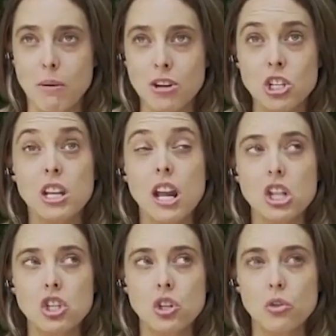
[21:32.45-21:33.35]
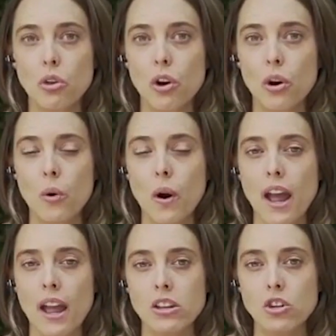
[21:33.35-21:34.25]
especially as you grow
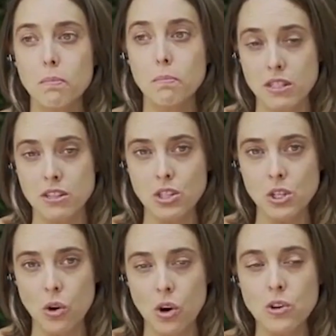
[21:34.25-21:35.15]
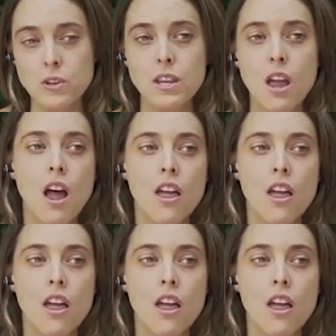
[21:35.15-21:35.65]
and your business grows,